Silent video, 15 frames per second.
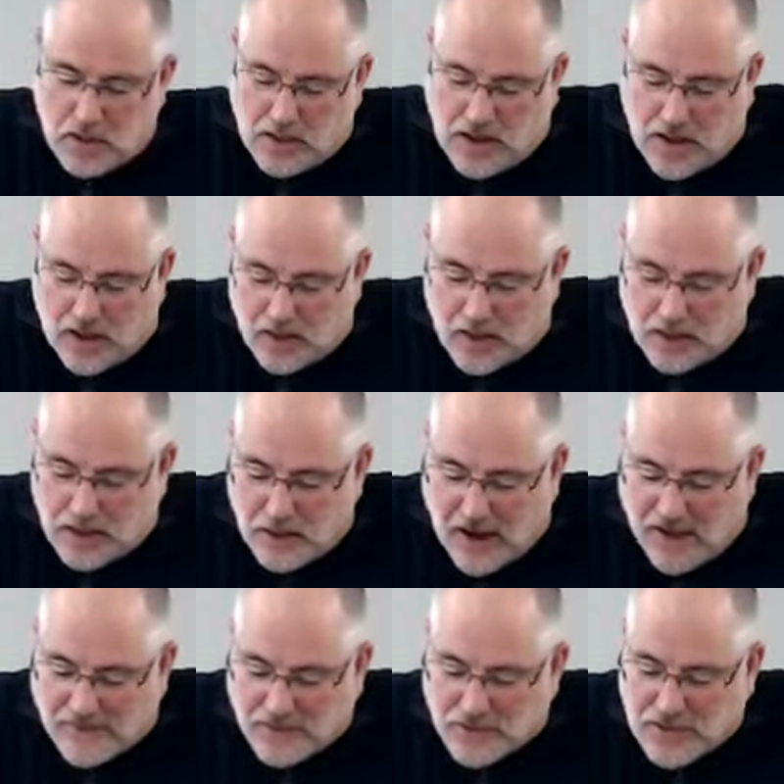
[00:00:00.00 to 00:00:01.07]
Now, a year
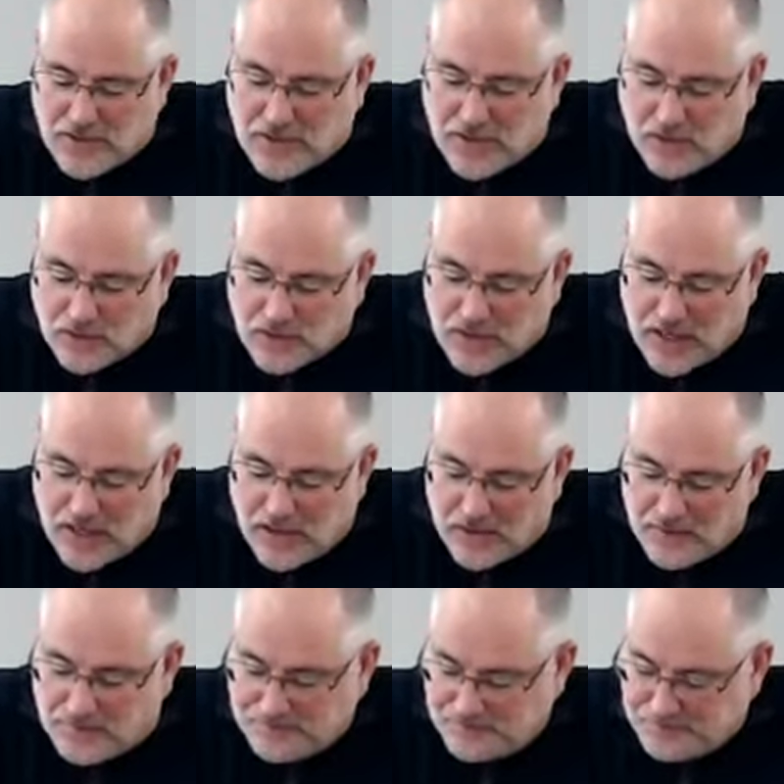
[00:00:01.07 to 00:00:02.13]
after Tyndale's
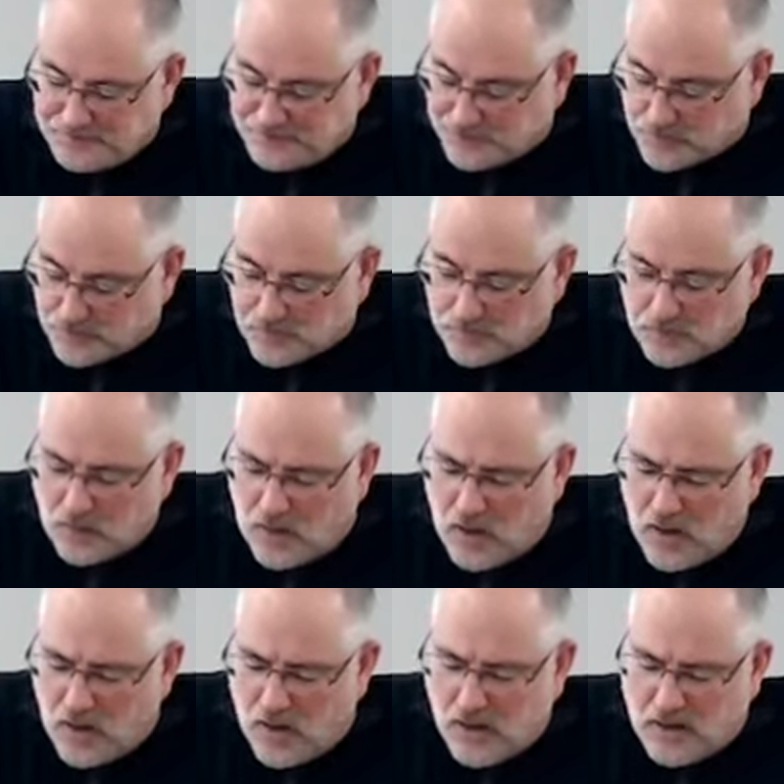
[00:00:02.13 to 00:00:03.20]
death,
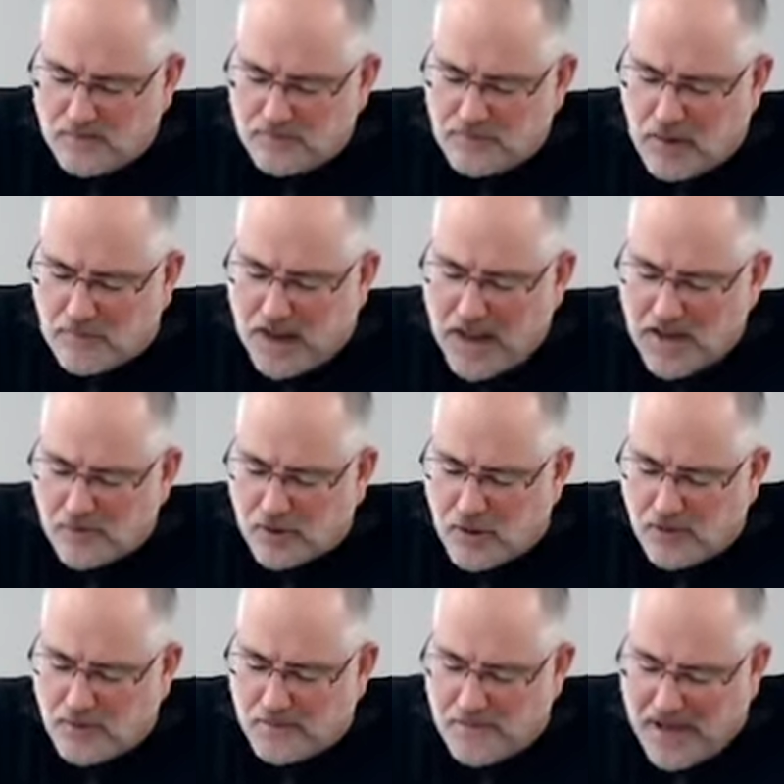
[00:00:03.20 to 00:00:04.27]
a Bible
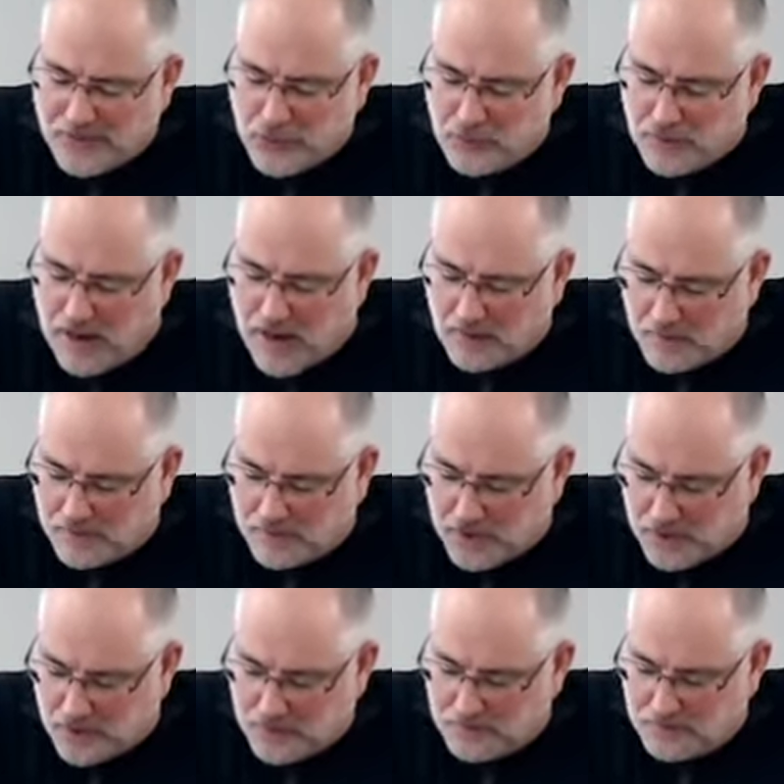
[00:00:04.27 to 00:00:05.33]
called the Matthew Bible
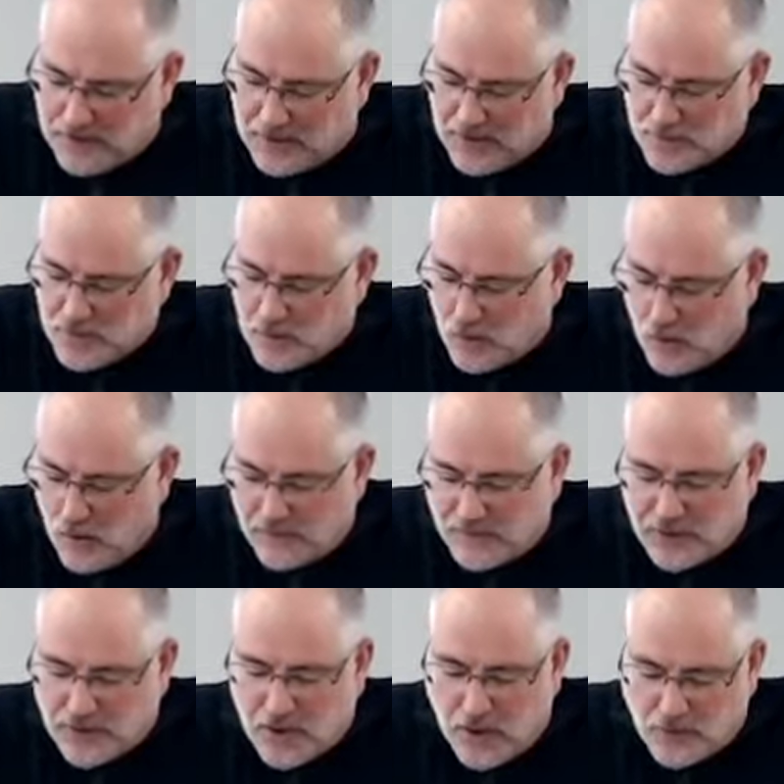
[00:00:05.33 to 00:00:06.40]
appeared, and it was the work of
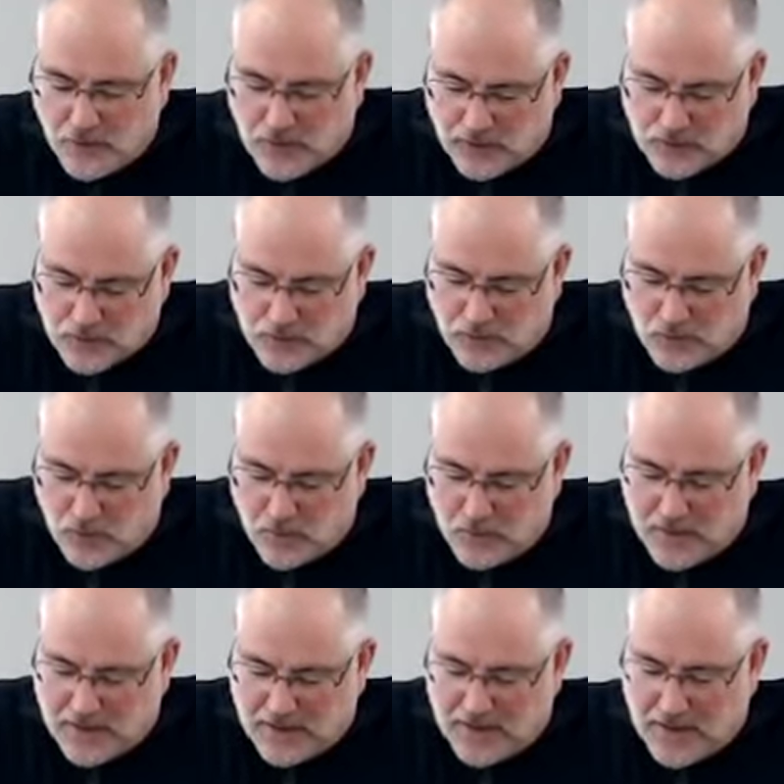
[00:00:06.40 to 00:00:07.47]
another English reformer
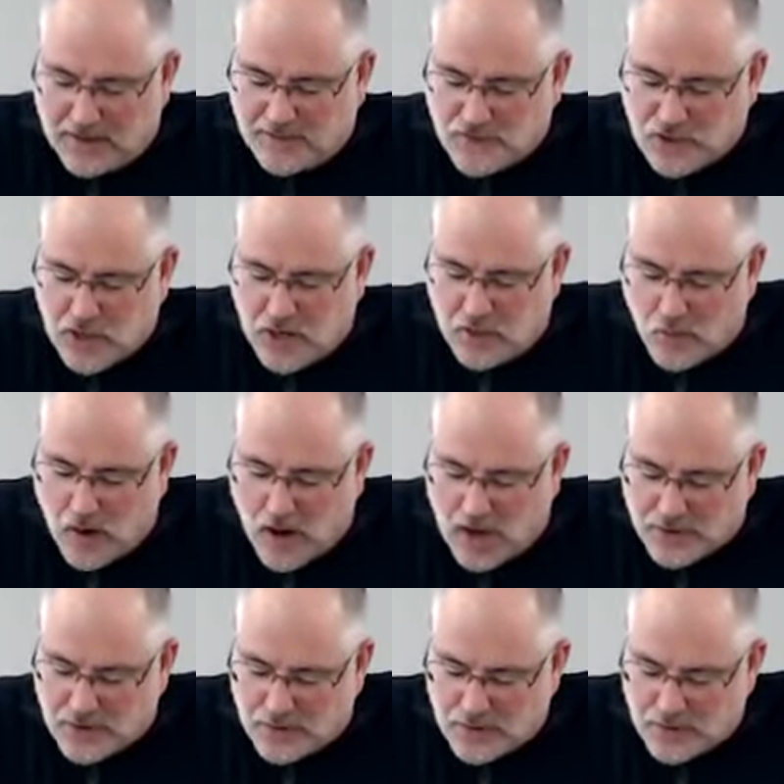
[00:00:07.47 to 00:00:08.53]
by the name of John
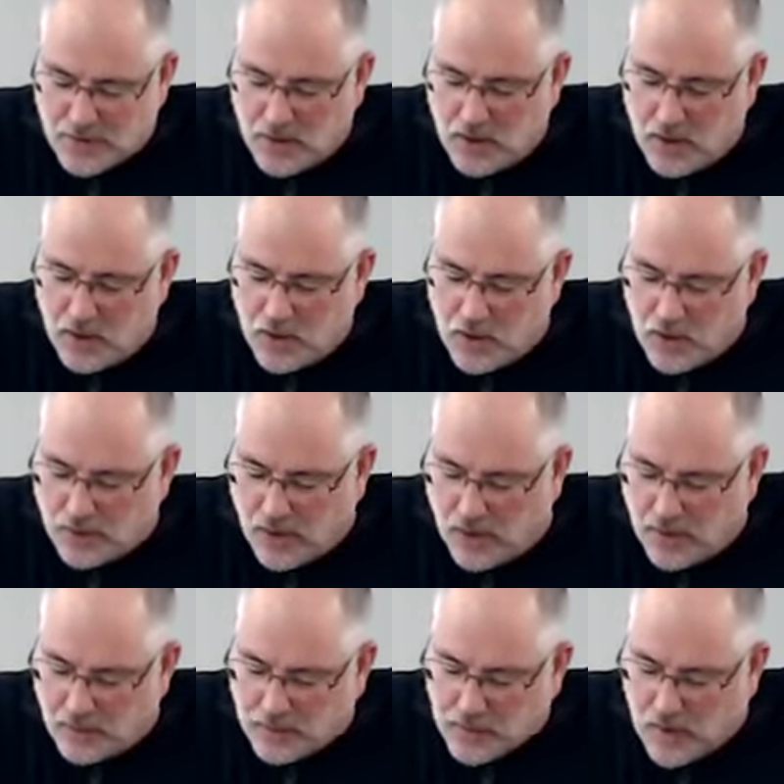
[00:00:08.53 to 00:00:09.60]
Rogers, who
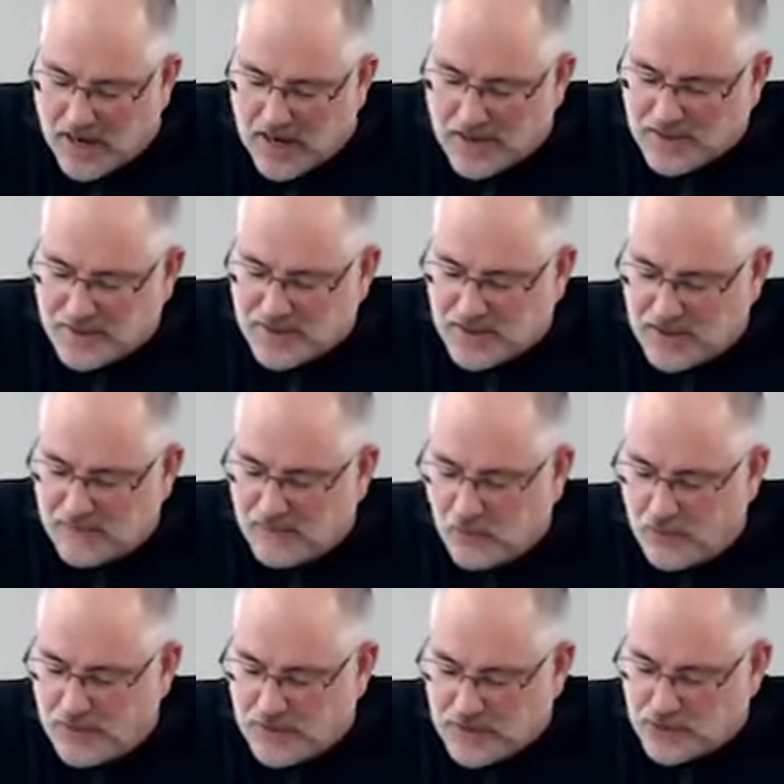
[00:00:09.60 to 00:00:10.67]
thought it was wise to send
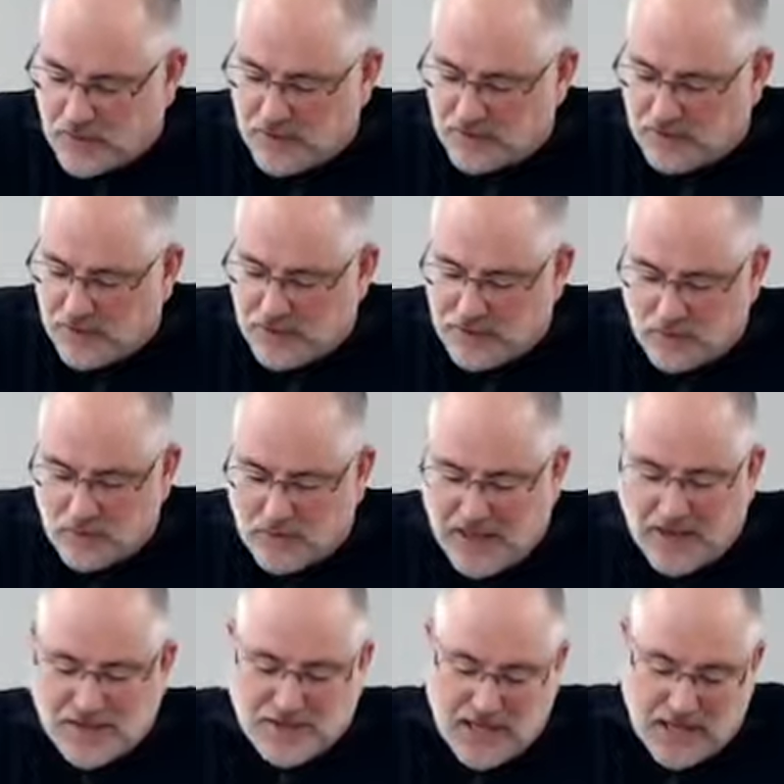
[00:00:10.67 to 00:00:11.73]
forth his translation
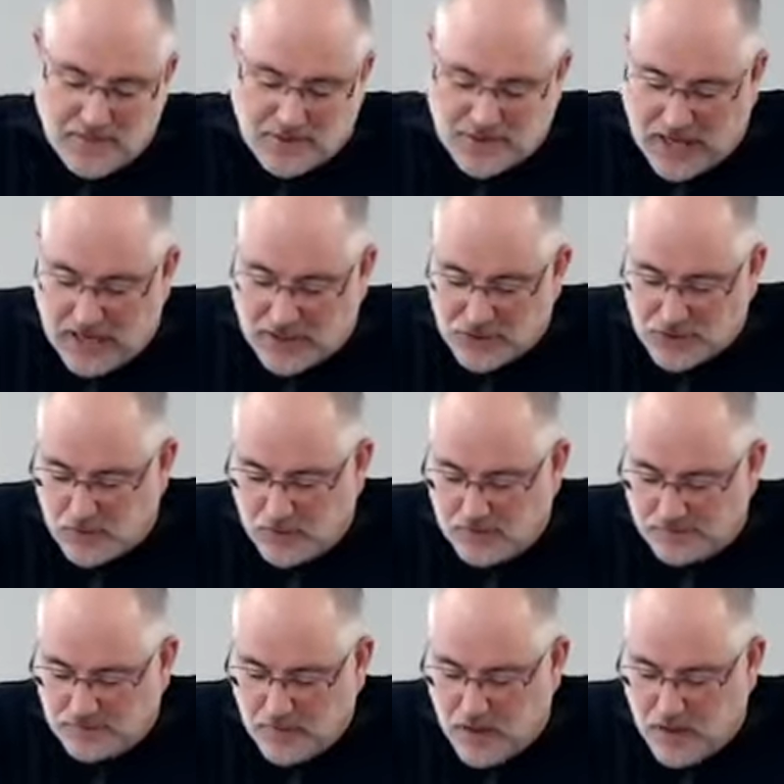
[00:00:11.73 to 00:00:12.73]
without his name attached to it.